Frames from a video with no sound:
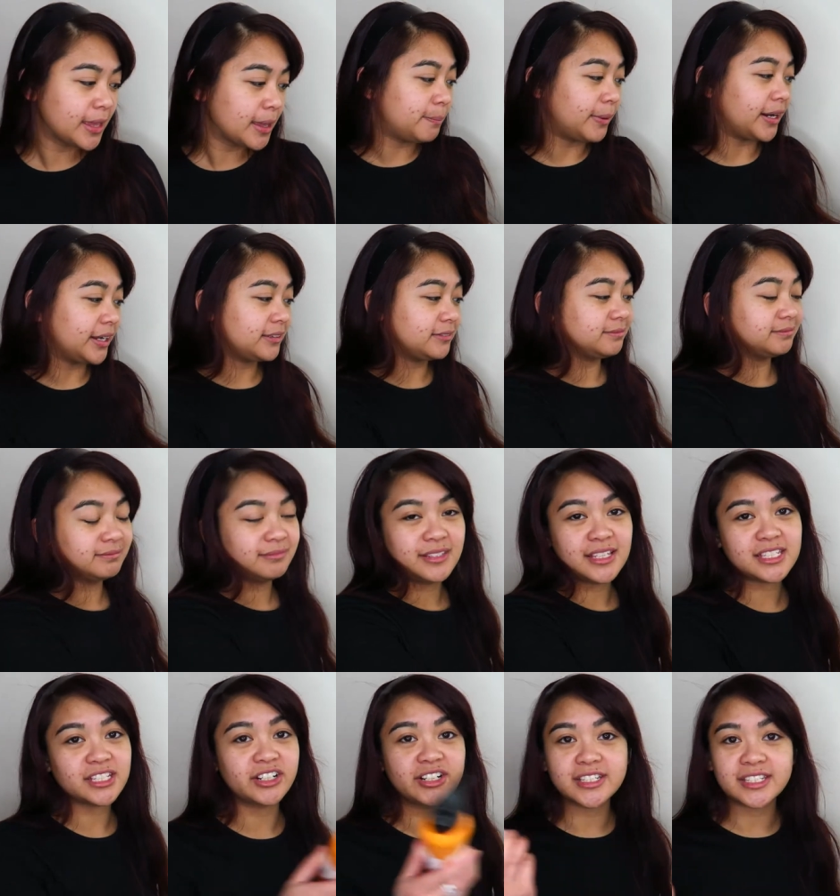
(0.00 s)
But
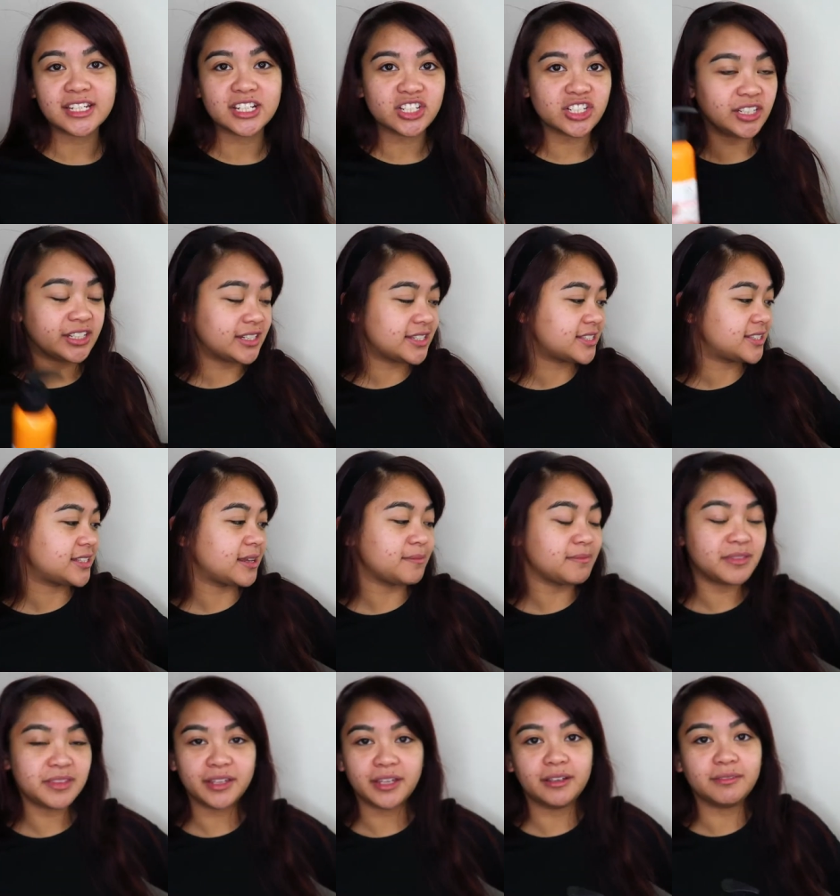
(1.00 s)
these are essentially the
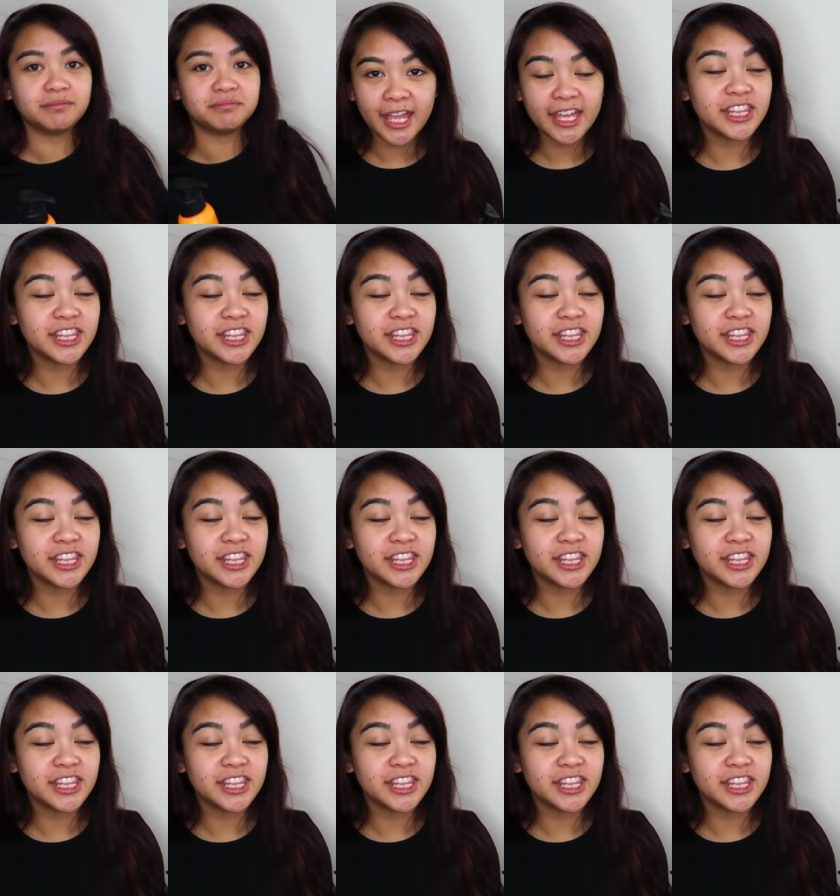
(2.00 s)
same thing.